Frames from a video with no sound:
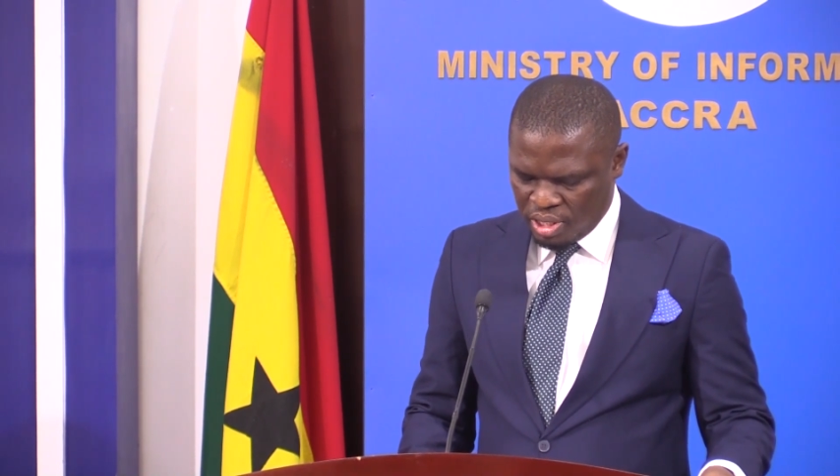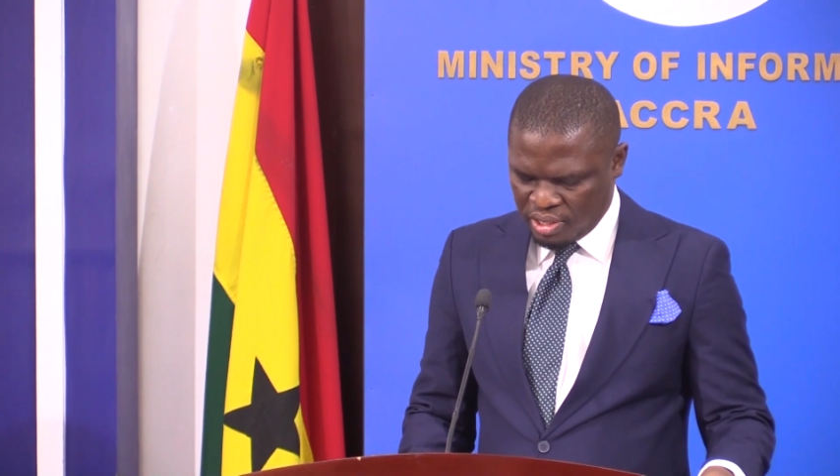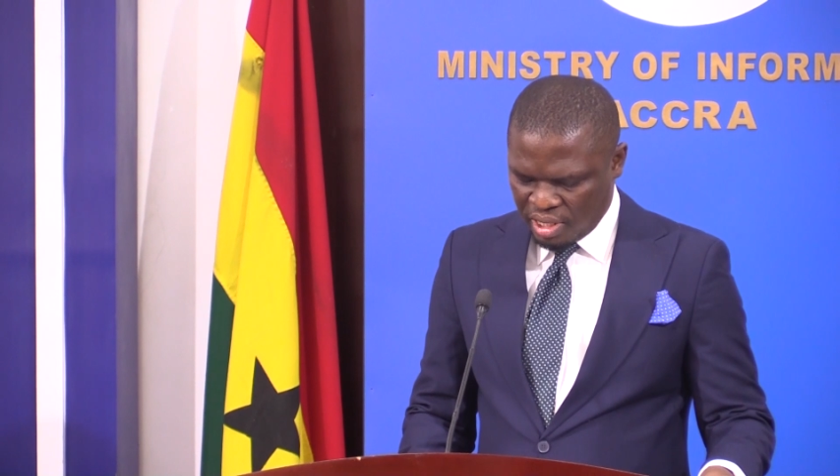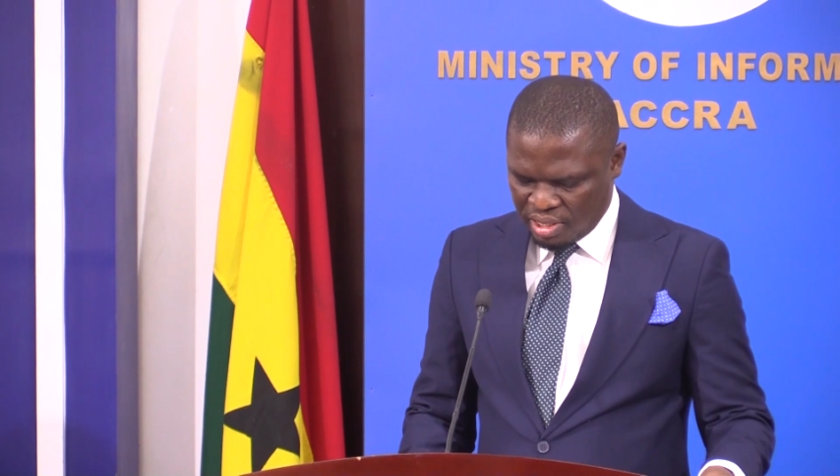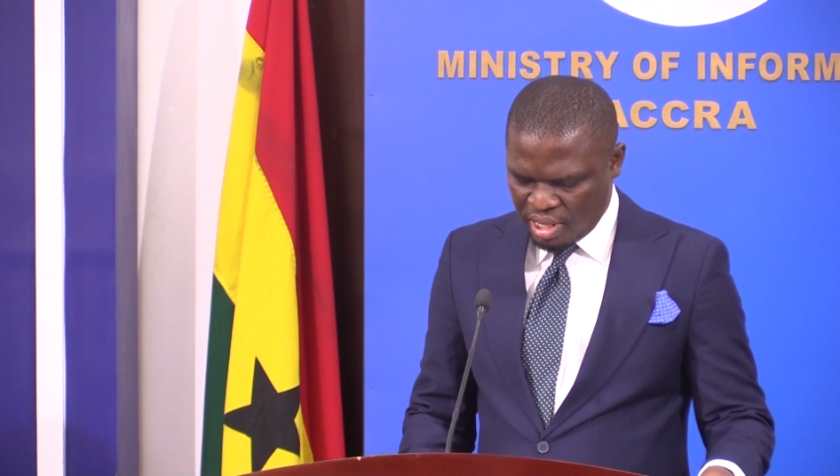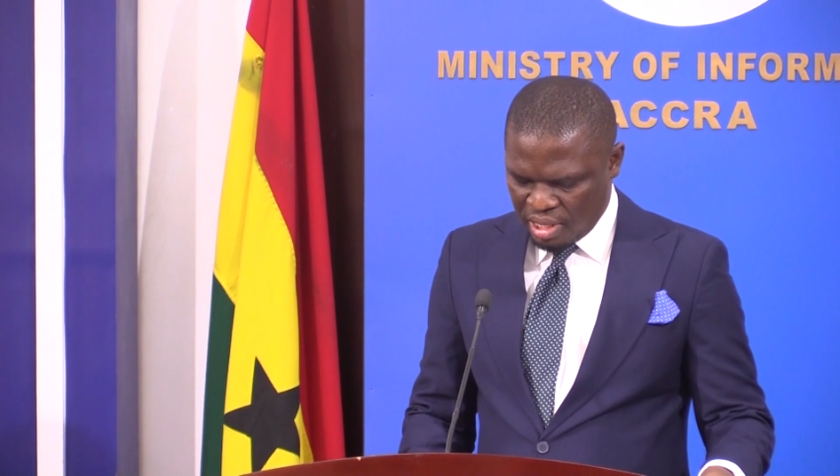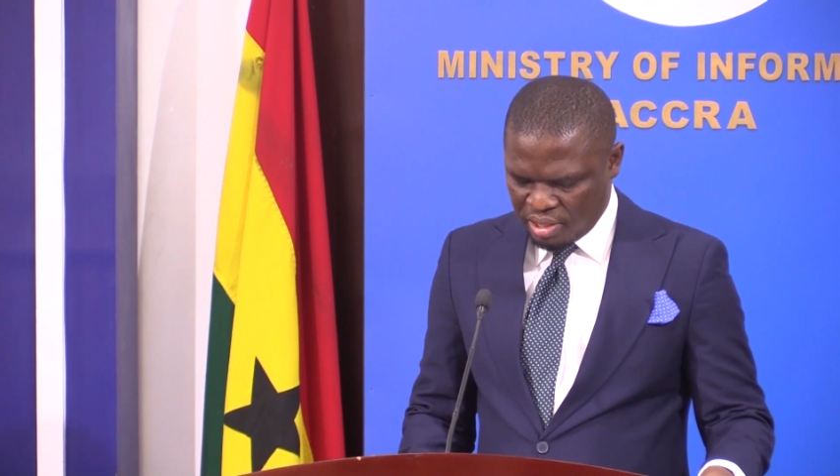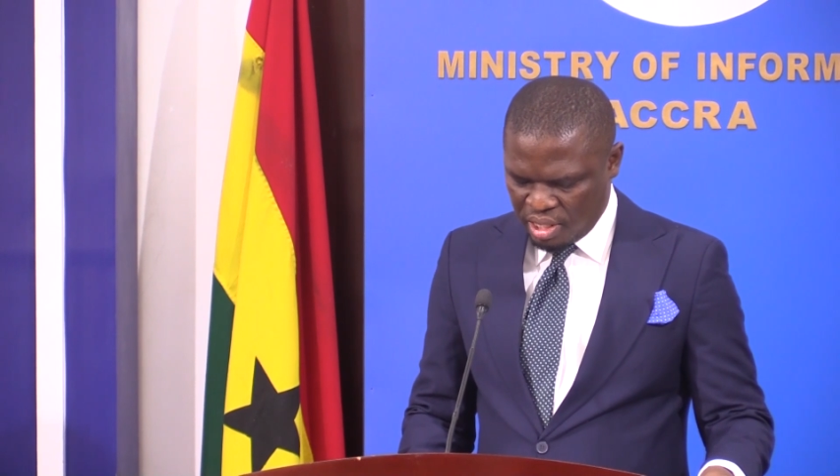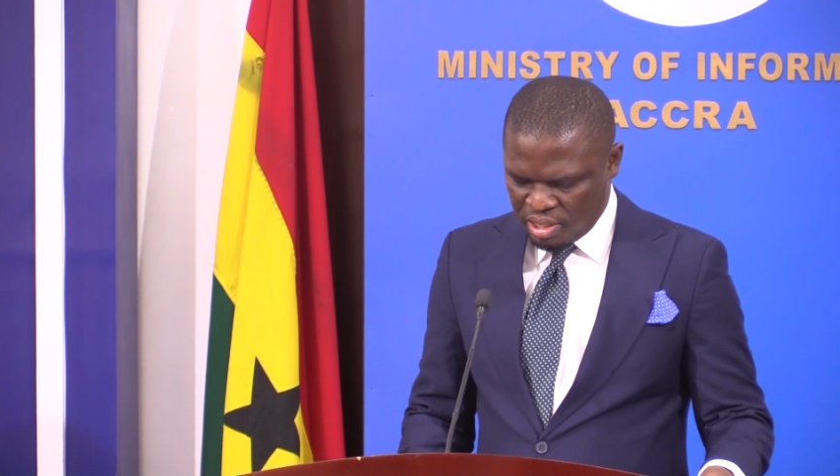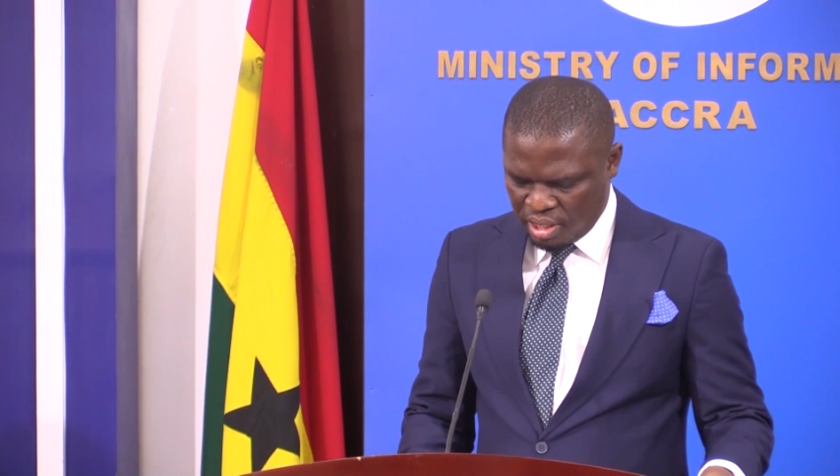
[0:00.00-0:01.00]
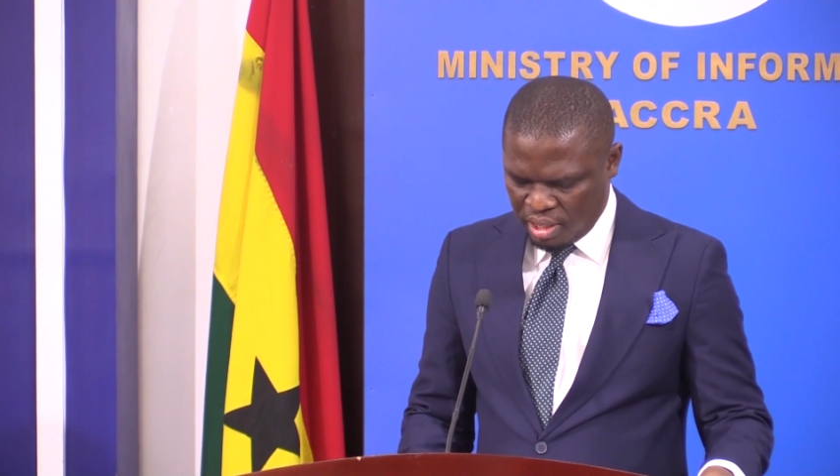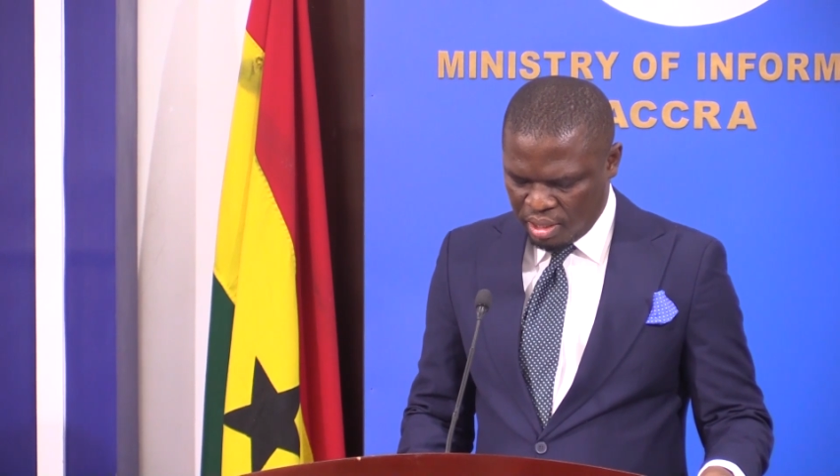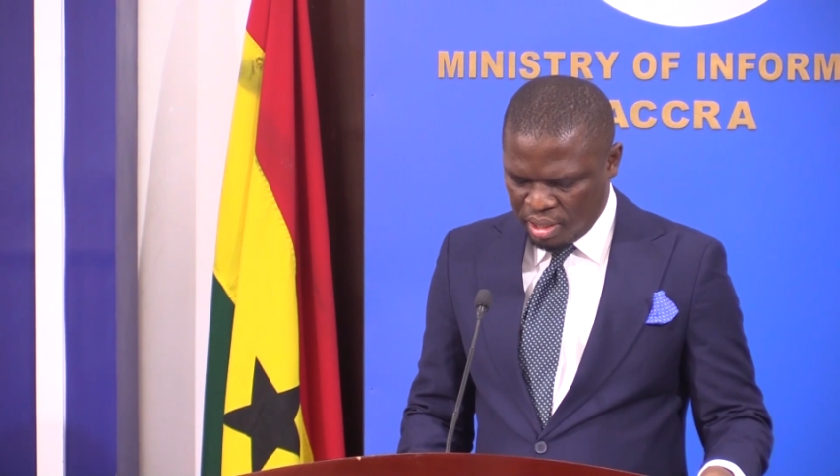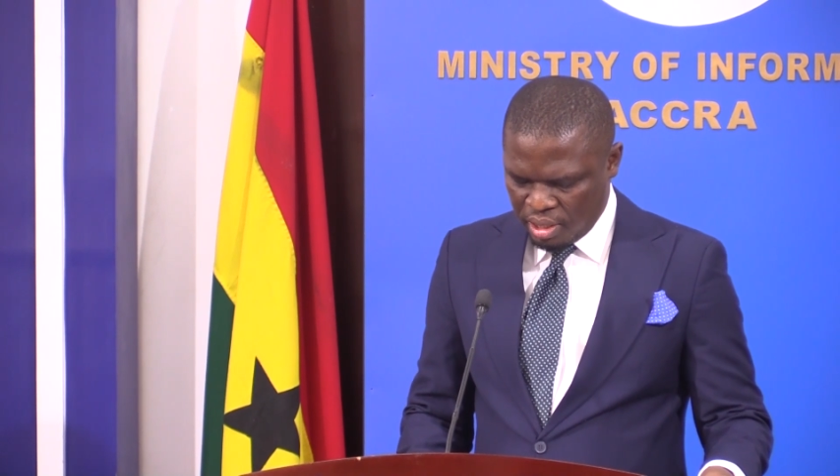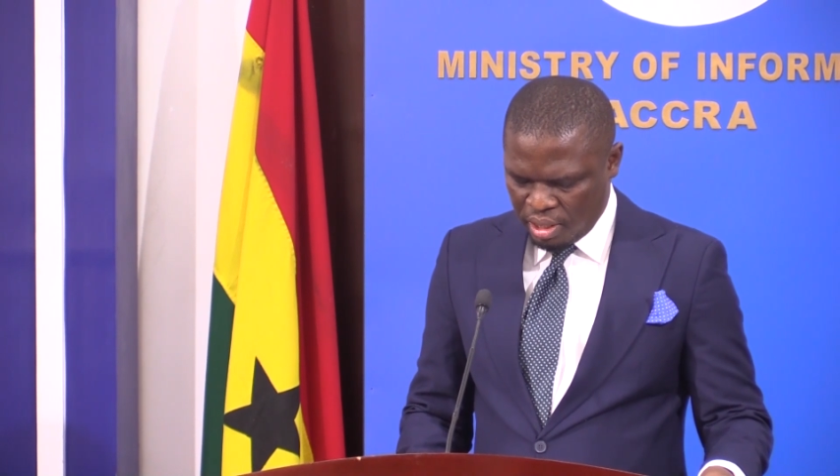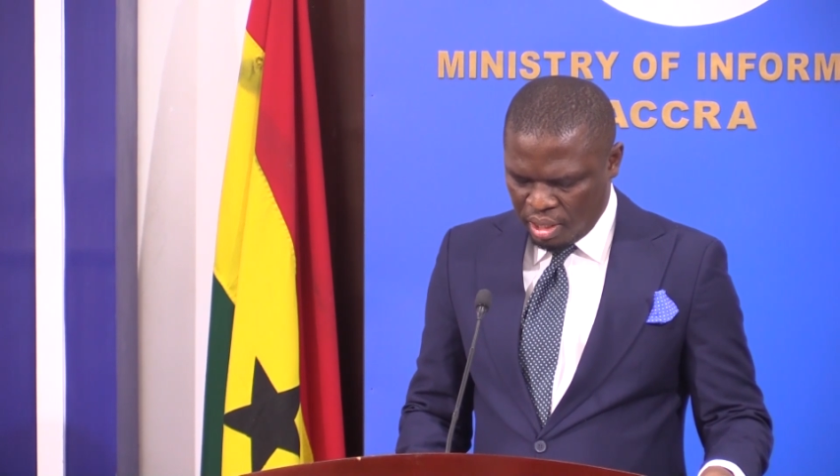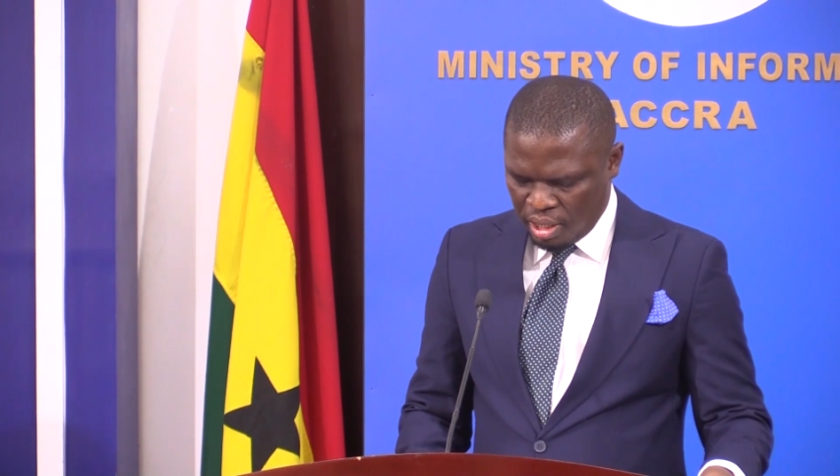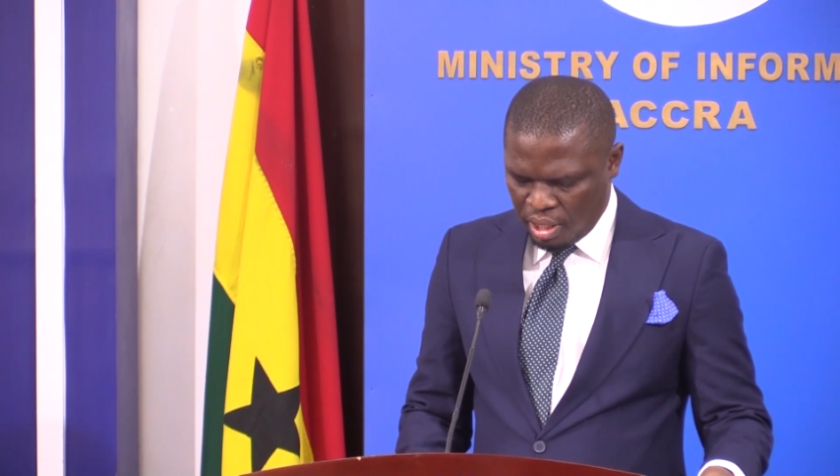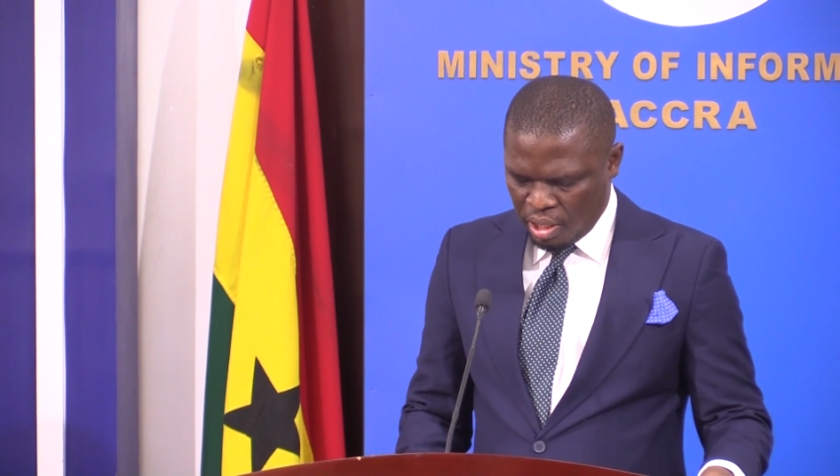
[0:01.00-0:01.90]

sensitization